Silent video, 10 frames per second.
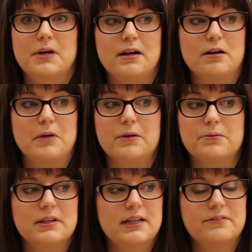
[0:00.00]
I
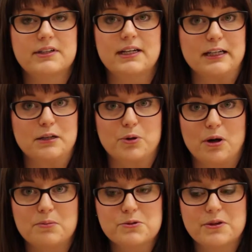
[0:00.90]
really haven't had any
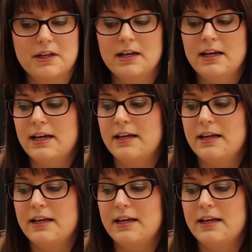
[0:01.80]
problems with it.